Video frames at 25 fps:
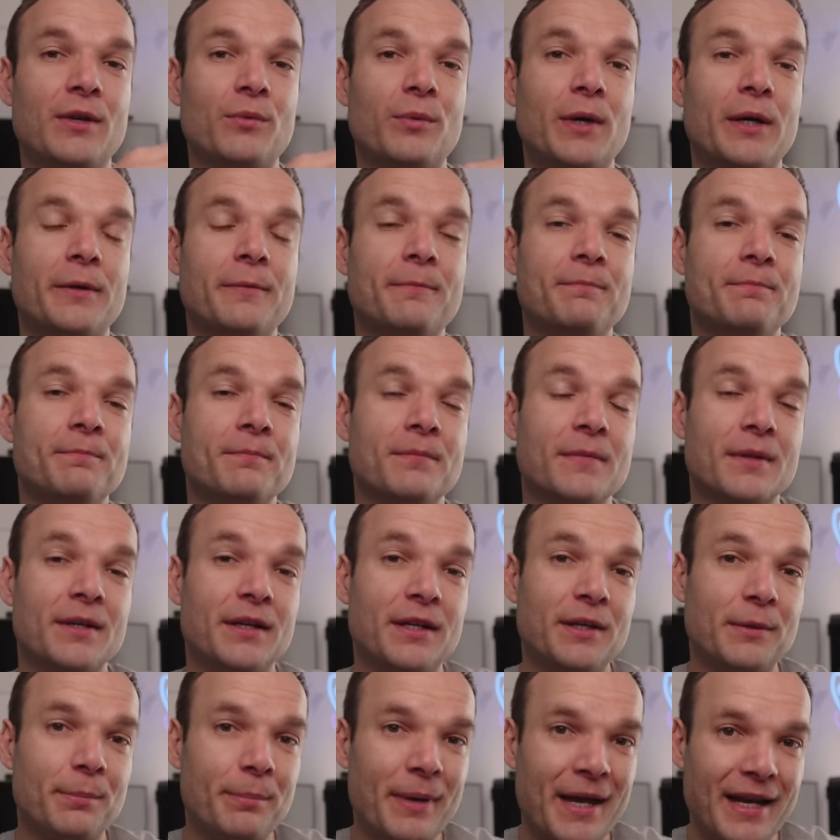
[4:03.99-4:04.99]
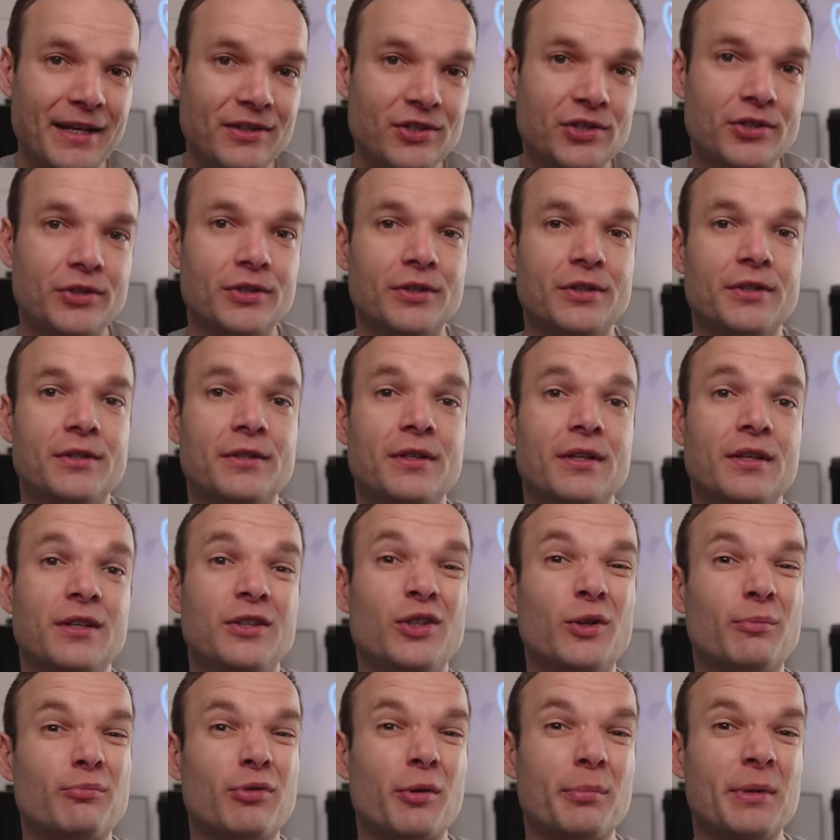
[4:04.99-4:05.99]
Well, in a pension,
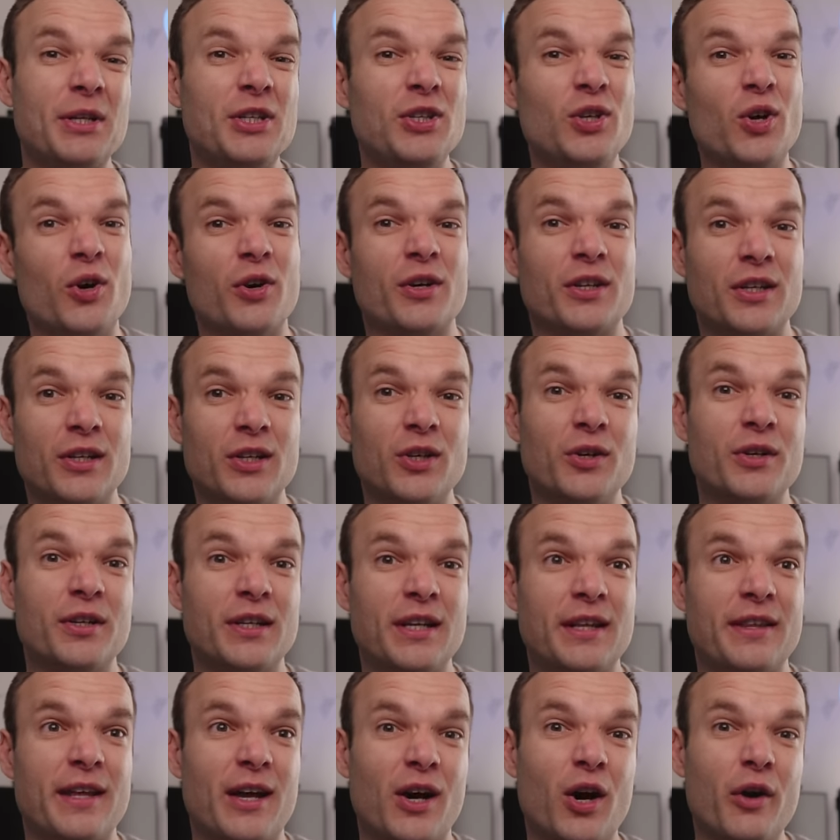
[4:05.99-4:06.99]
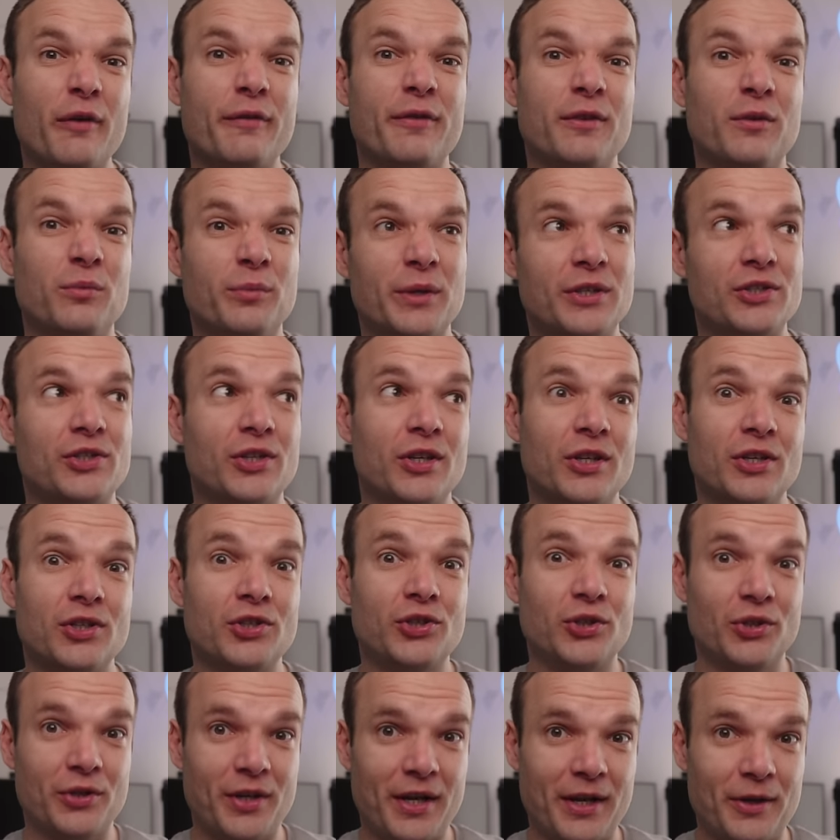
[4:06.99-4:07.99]
you're probably not going to look at it that often, which
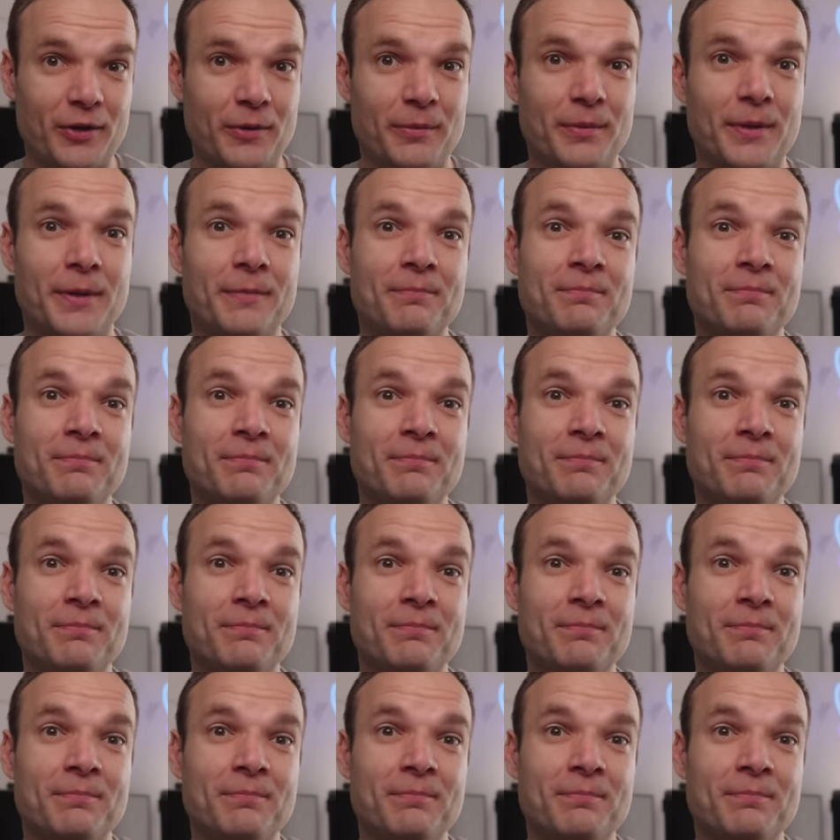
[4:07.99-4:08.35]
should help.